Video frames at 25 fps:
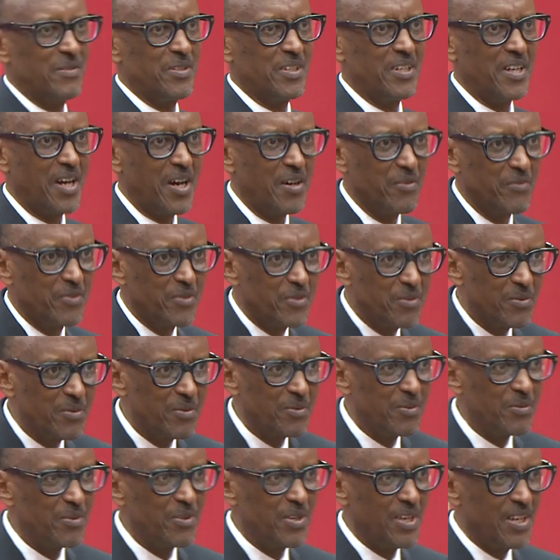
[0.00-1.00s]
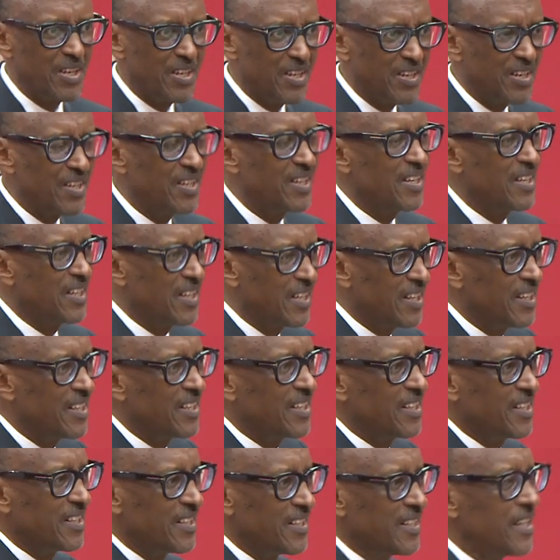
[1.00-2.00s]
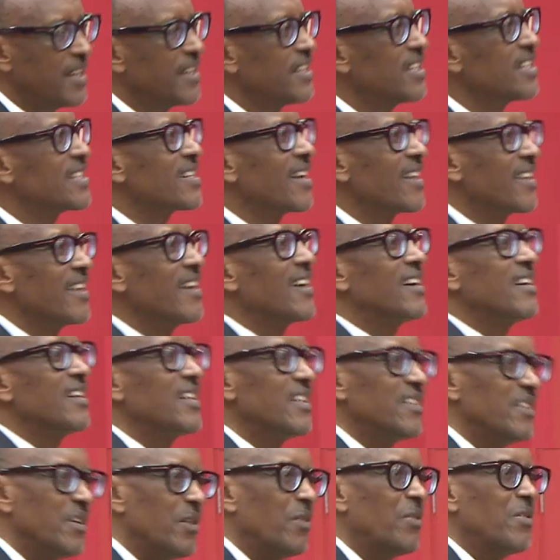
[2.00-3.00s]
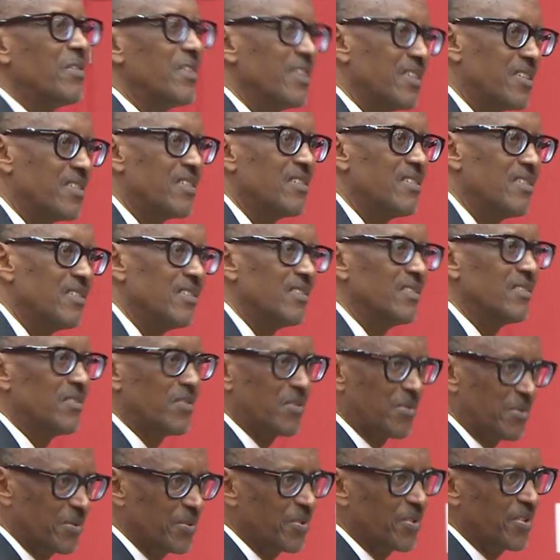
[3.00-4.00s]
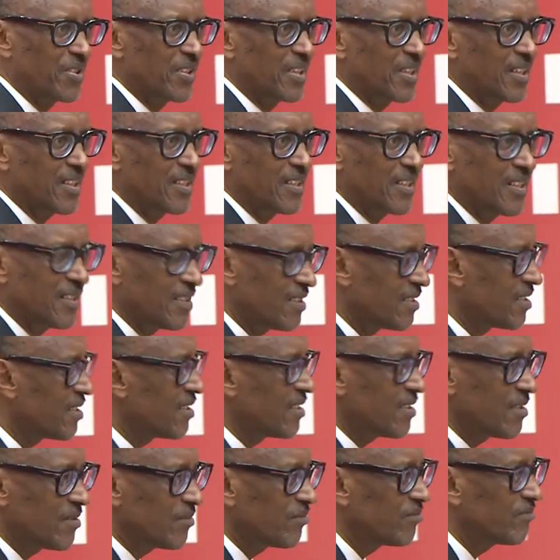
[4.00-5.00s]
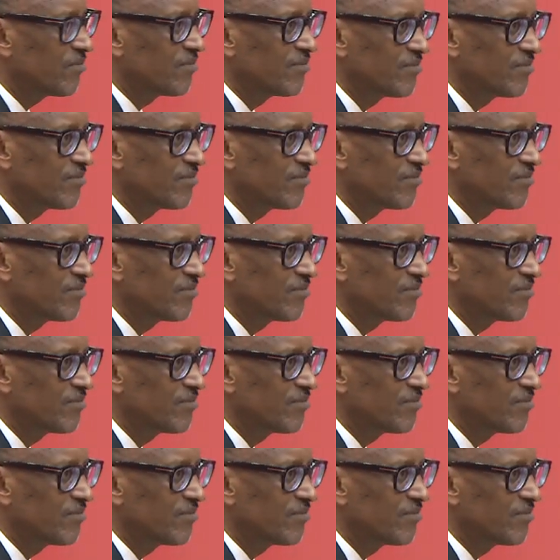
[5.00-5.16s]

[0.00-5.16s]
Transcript: we have to tell each other the honest truth and say,